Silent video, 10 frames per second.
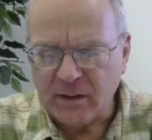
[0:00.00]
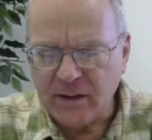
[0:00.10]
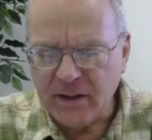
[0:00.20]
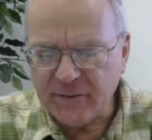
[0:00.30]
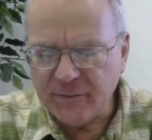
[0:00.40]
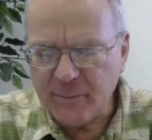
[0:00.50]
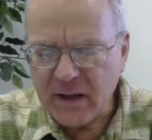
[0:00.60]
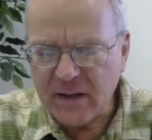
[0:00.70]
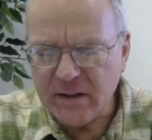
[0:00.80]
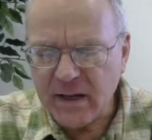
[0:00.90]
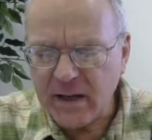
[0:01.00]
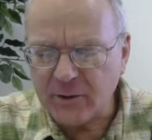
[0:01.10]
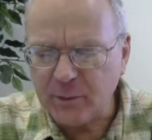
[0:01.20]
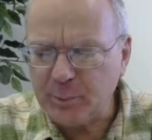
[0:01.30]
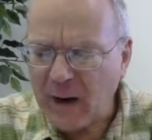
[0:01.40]
Give me
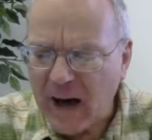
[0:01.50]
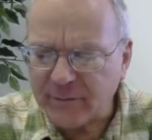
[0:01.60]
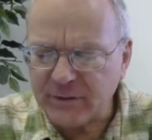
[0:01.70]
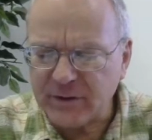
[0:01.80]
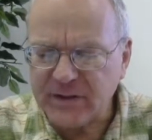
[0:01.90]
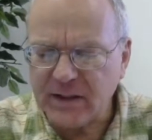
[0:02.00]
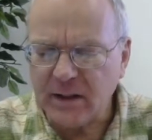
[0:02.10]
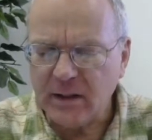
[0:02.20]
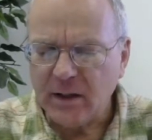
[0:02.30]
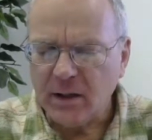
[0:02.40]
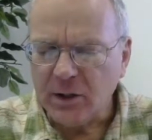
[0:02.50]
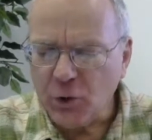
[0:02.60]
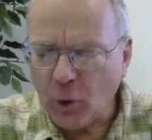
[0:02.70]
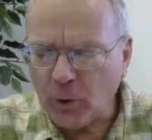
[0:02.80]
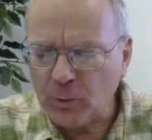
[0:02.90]
neither poverty
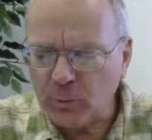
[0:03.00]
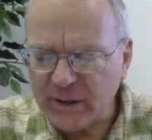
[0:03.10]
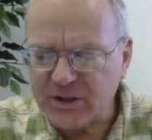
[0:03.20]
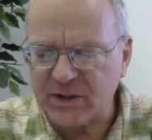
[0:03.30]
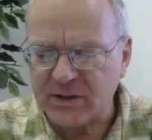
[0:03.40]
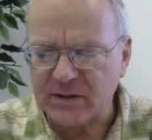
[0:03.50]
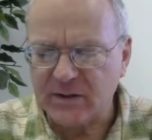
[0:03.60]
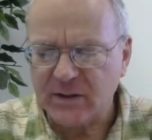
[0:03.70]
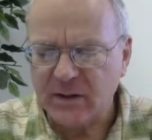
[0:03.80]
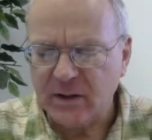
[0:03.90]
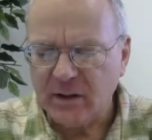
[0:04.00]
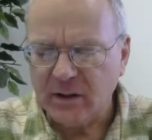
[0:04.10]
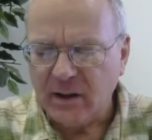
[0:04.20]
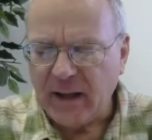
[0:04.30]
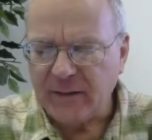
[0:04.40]
nor riches,
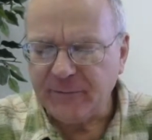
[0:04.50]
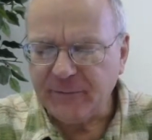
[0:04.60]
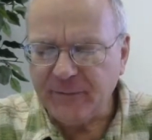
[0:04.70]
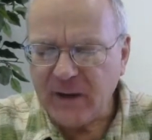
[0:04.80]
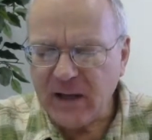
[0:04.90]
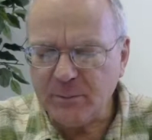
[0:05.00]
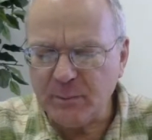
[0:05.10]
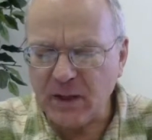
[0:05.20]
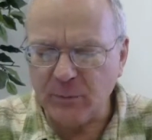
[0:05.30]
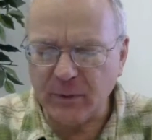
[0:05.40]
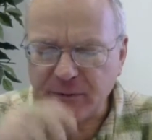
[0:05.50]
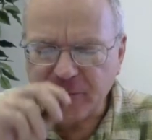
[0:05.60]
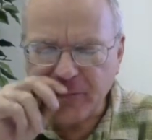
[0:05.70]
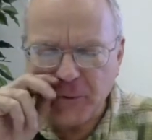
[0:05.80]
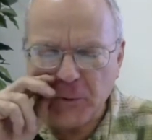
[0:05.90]
and feed me with
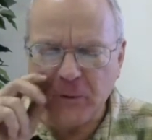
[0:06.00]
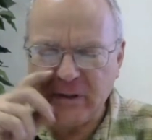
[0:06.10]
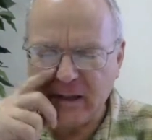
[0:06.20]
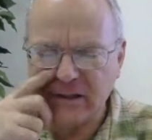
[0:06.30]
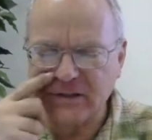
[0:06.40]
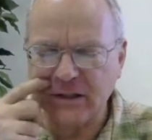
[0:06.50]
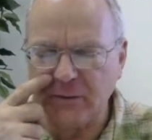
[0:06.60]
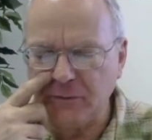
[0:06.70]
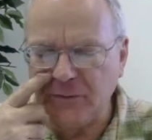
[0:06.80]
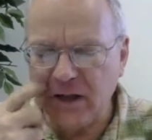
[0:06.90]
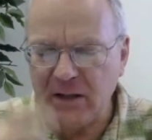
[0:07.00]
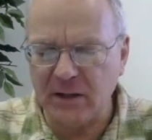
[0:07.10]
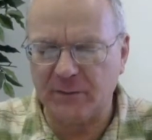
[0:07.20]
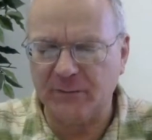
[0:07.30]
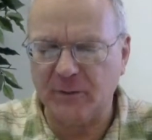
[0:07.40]
food that is
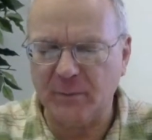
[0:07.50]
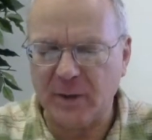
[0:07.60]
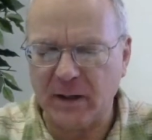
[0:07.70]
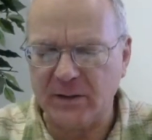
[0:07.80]
convenient for me.